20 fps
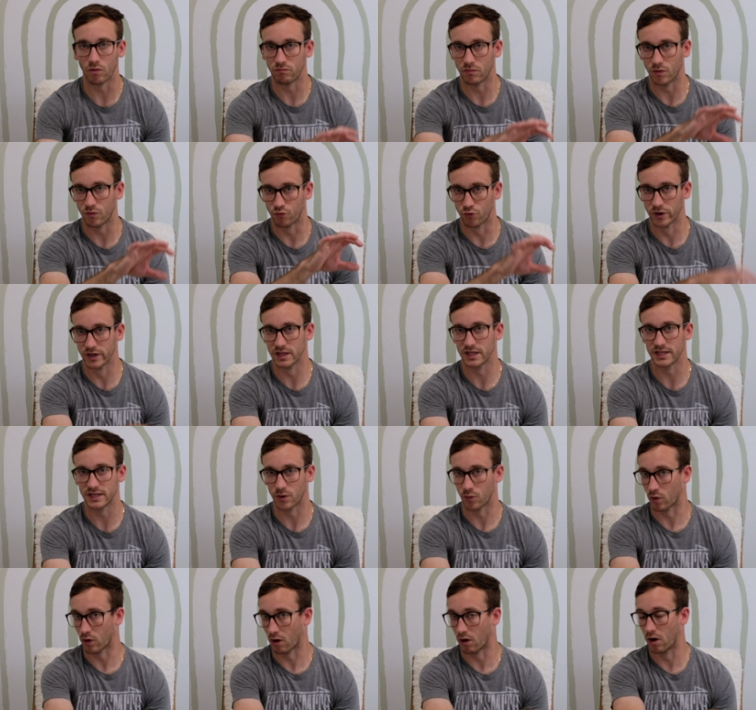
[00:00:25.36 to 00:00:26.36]
really that
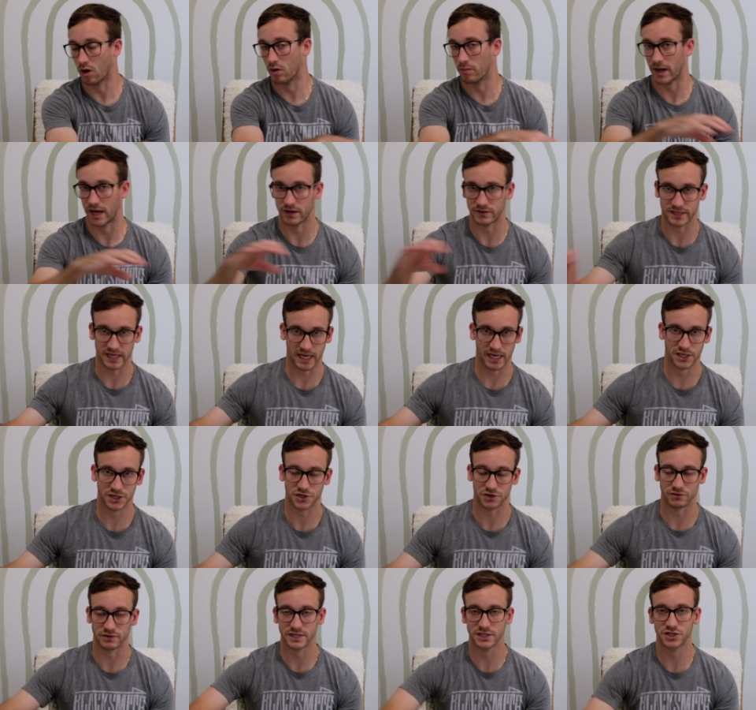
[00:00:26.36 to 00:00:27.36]
we're all about to
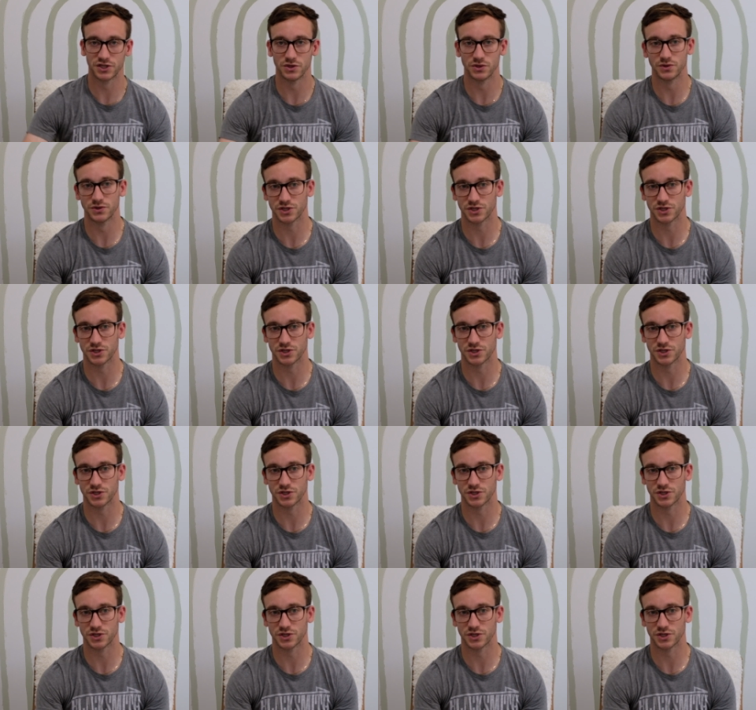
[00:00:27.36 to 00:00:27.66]
enter into.